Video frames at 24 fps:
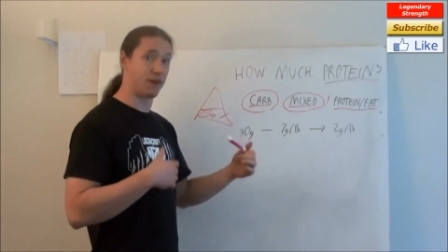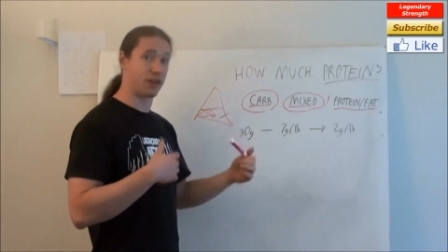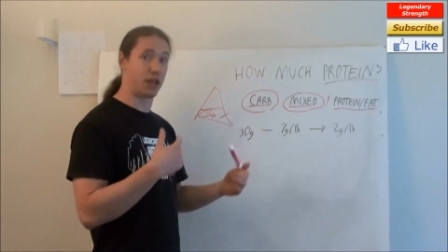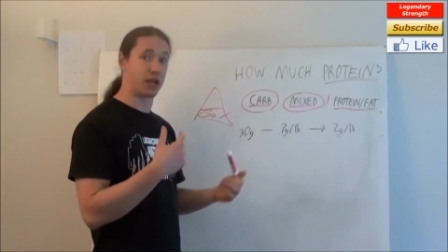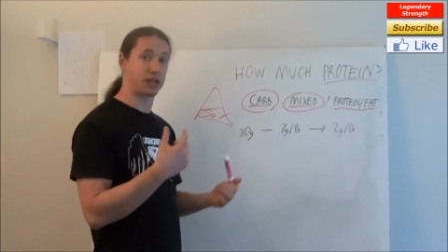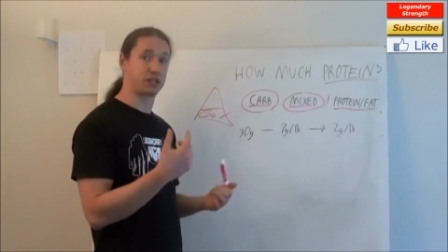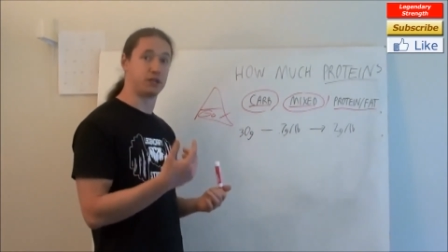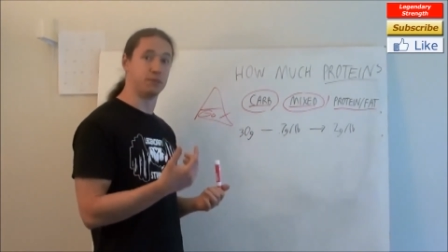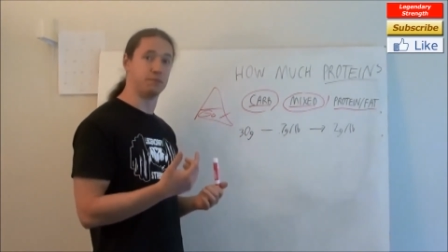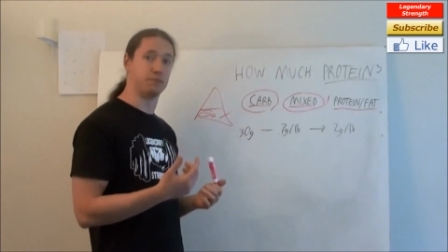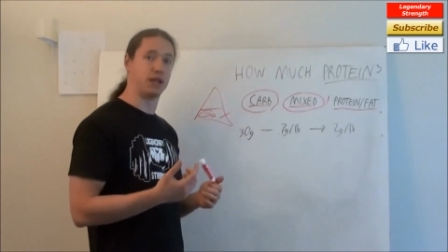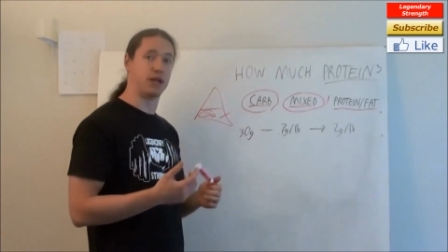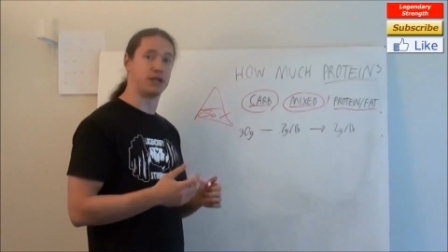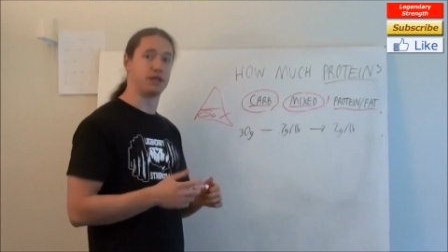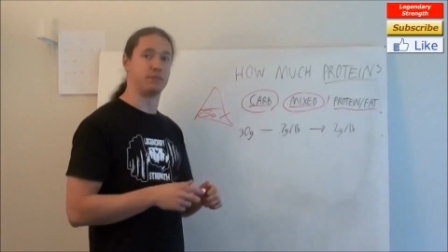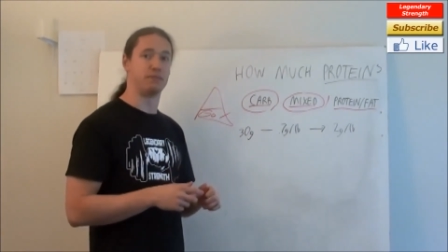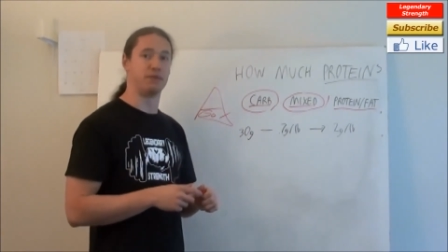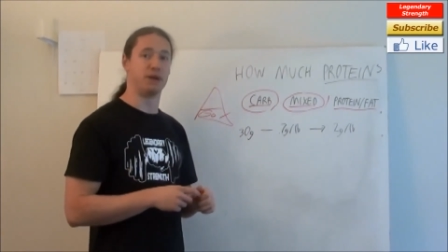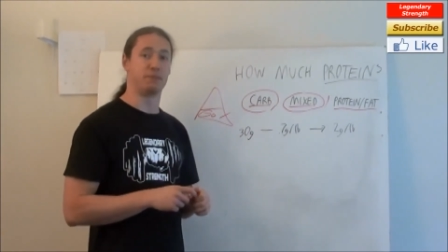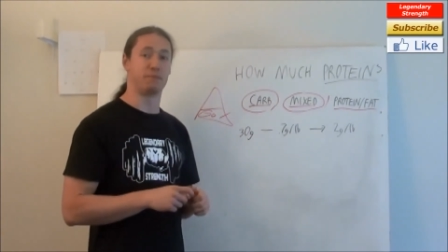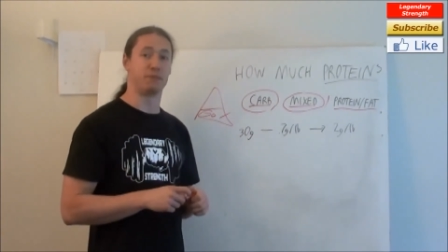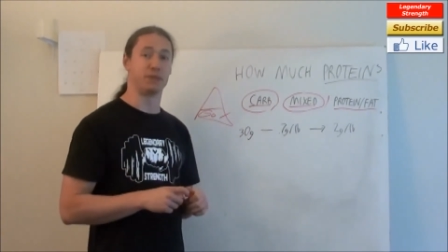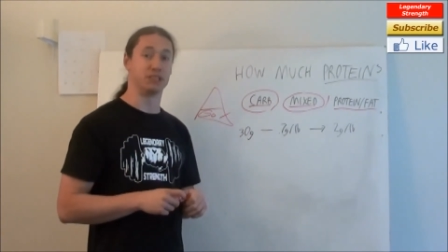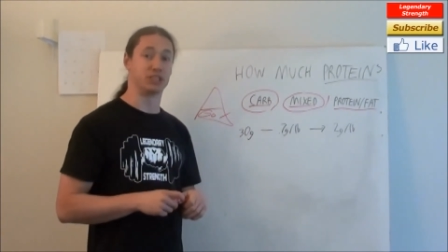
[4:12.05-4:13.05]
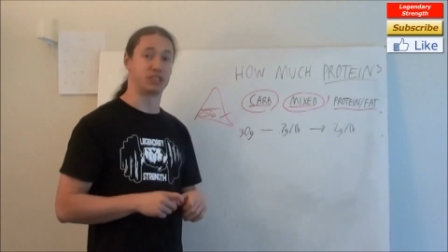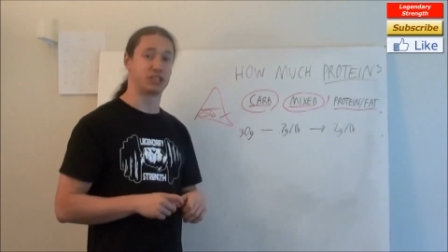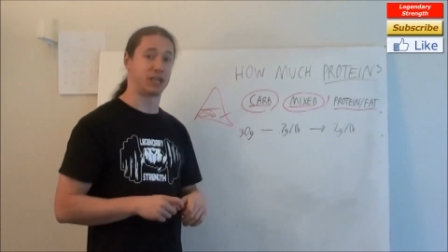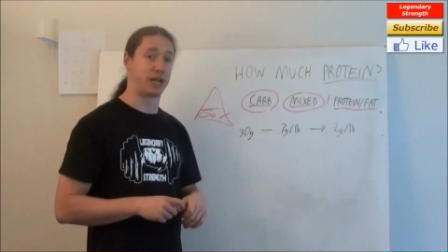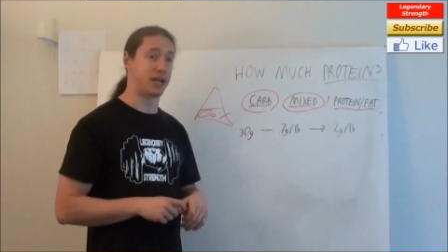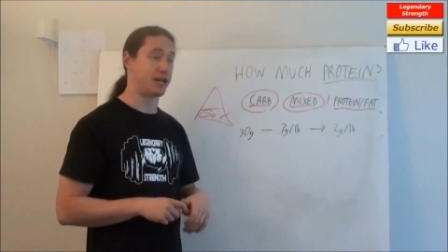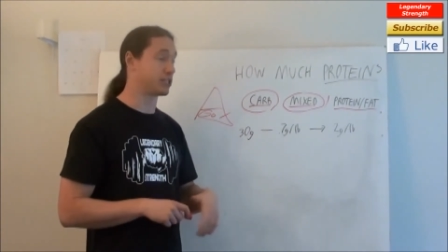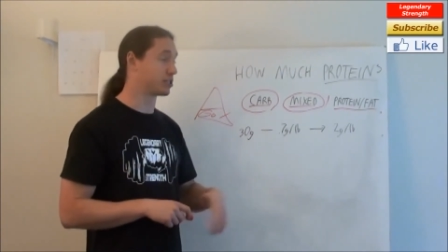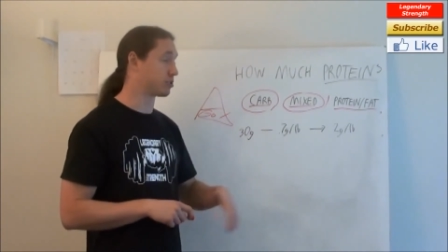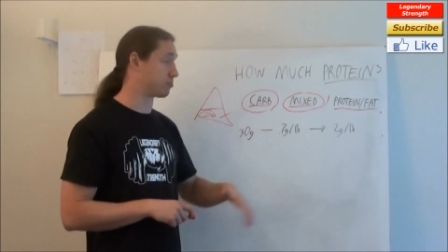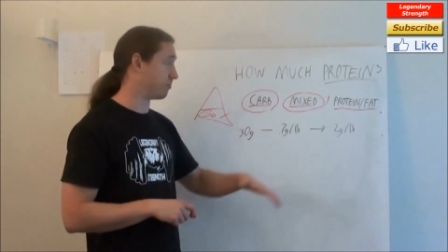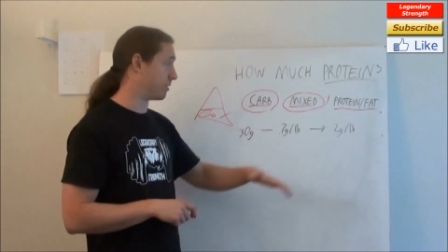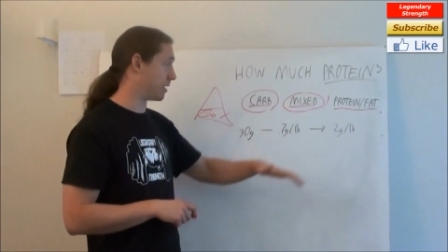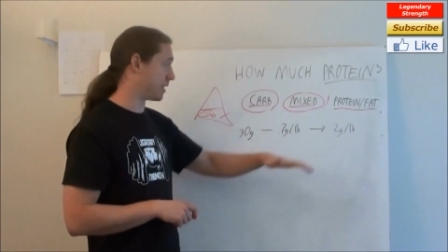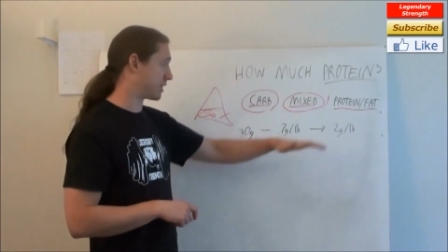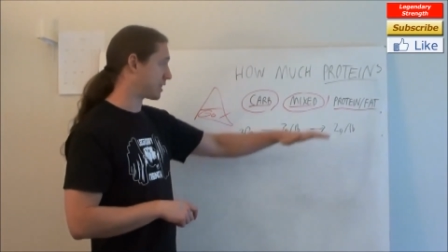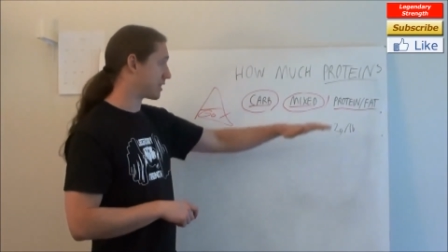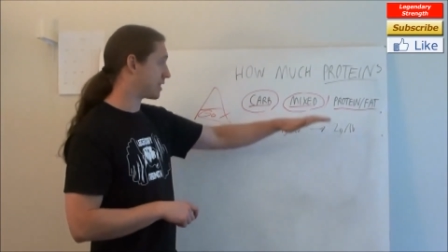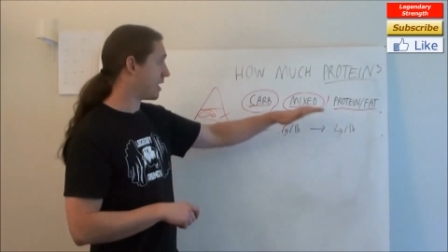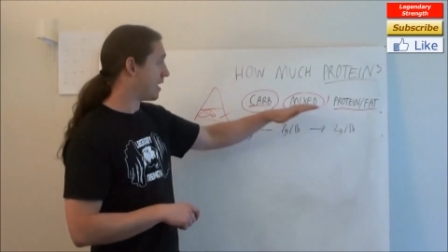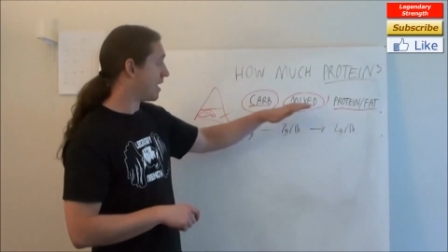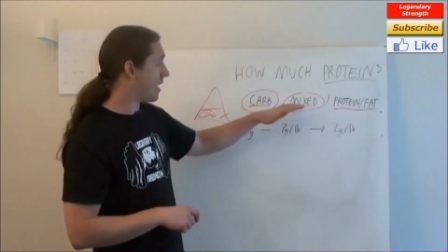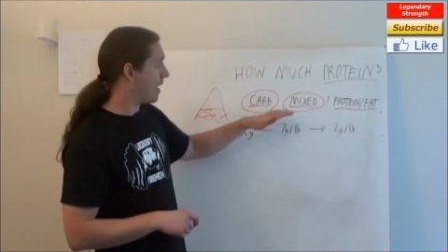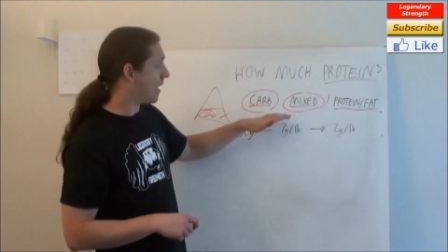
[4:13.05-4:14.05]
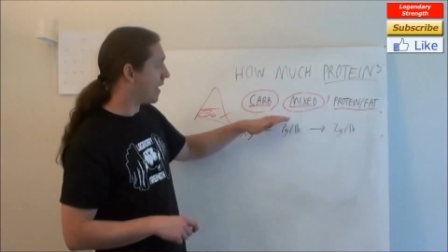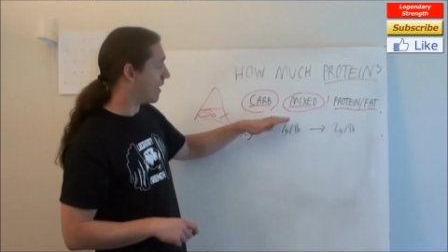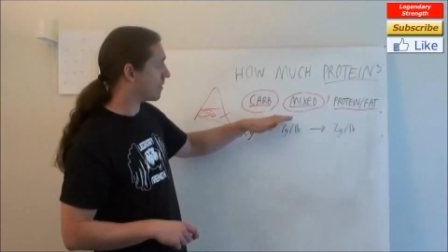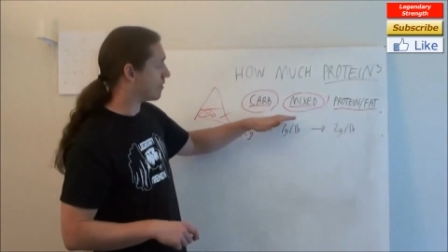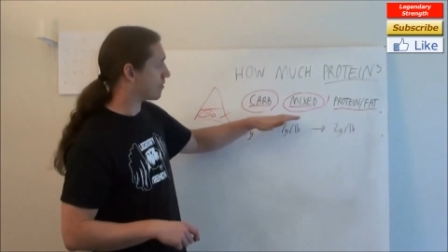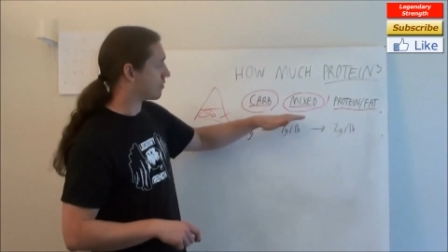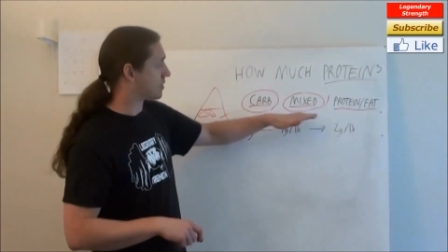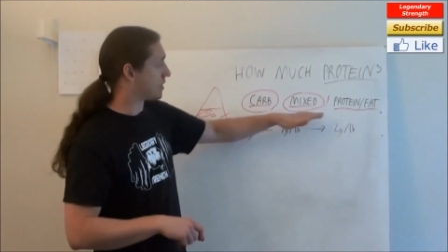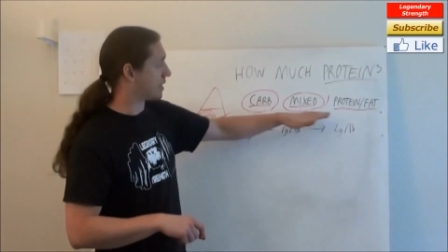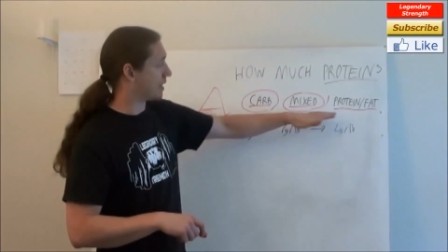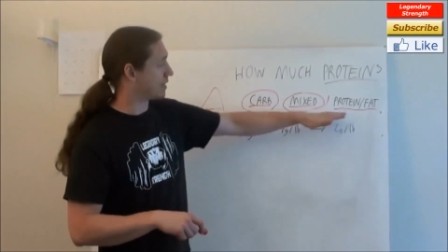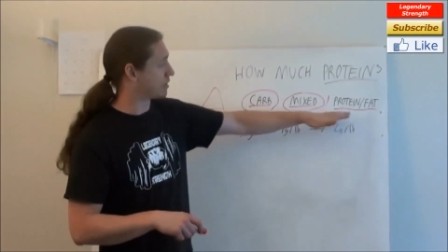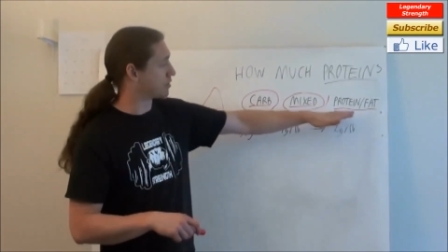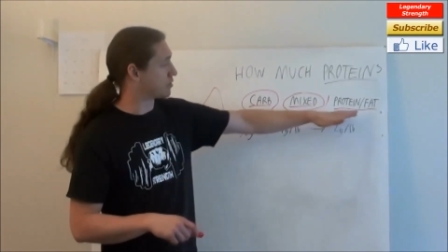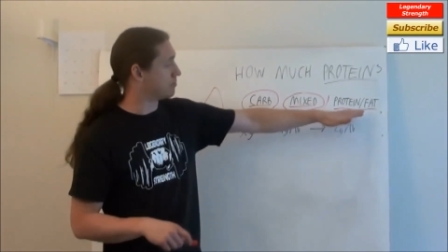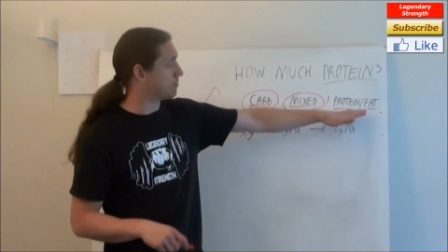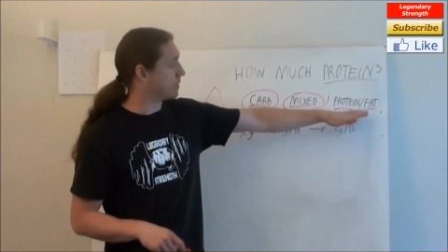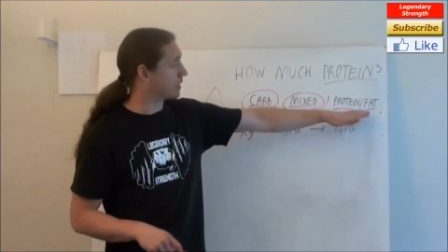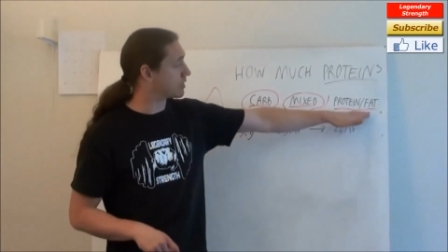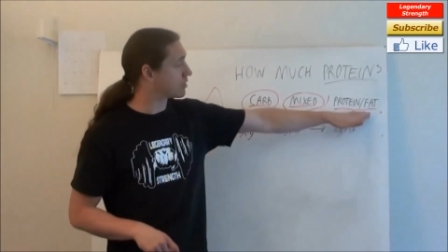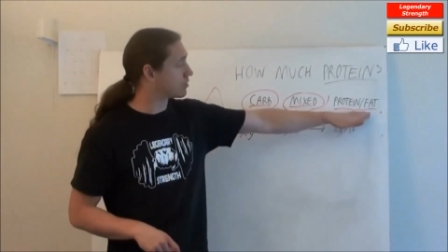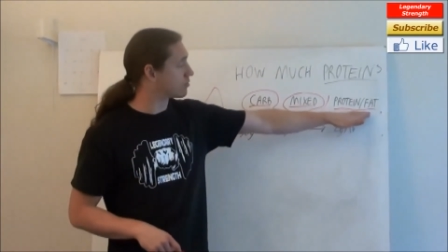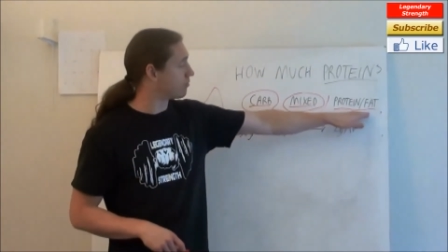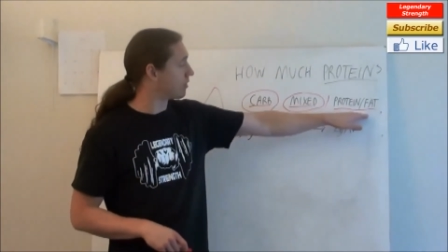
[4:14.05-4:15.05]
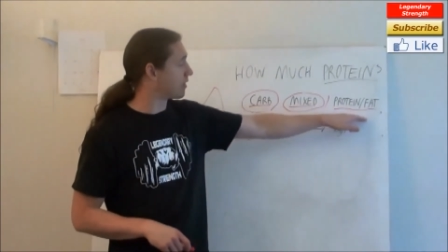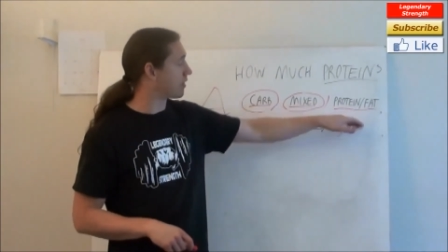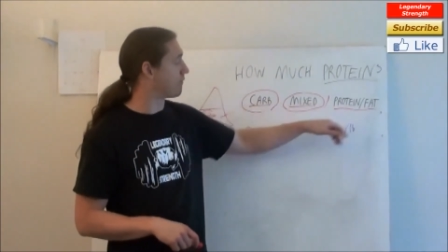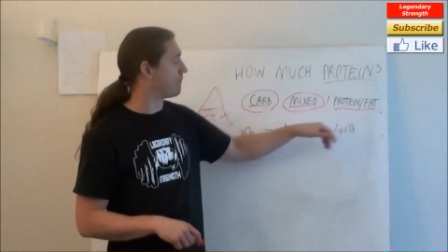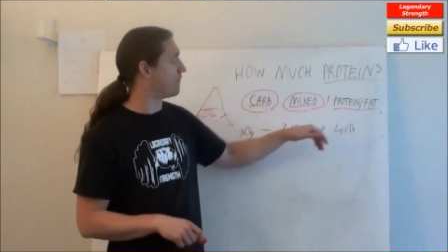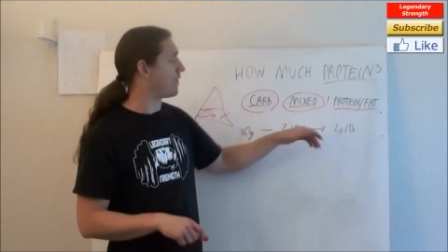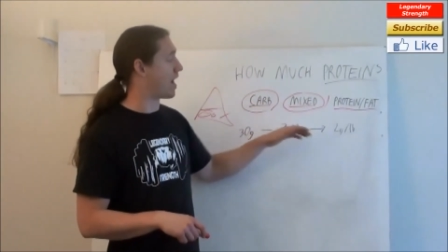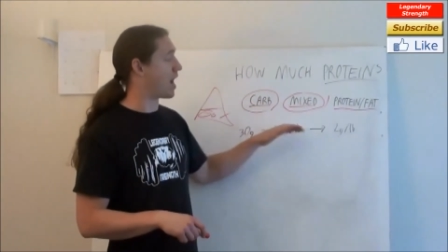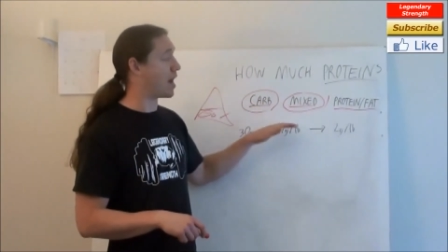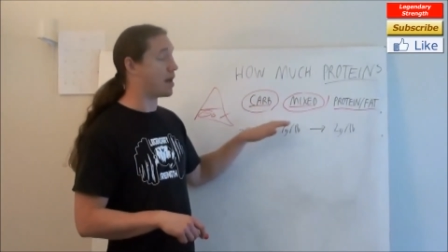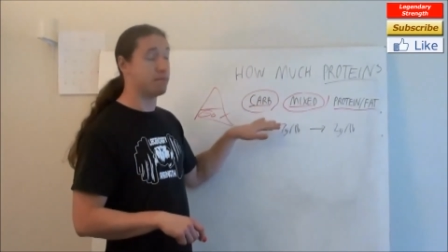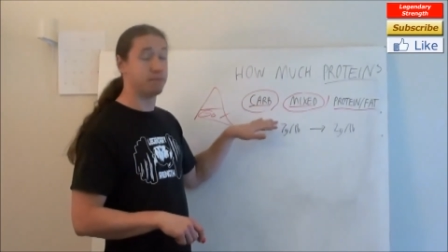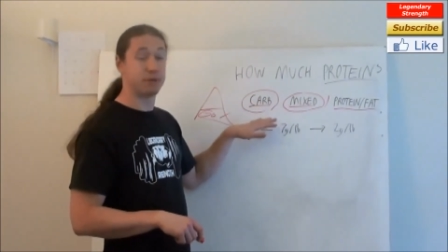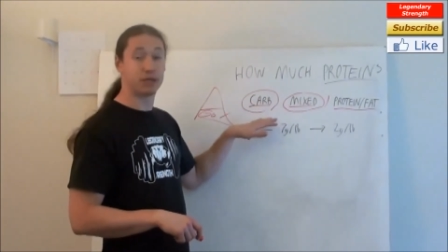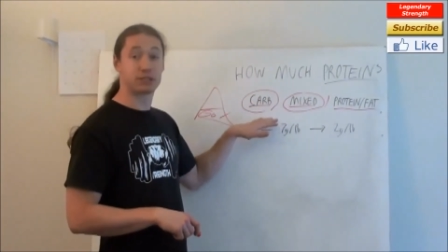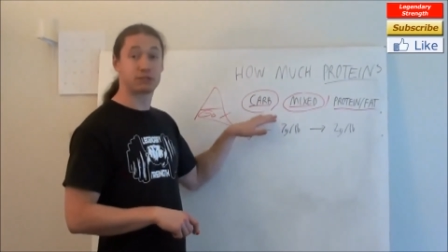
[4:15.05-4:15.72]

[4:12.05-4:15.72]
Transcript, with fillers: I like to blend them up in shakes with other things, mixed with fat,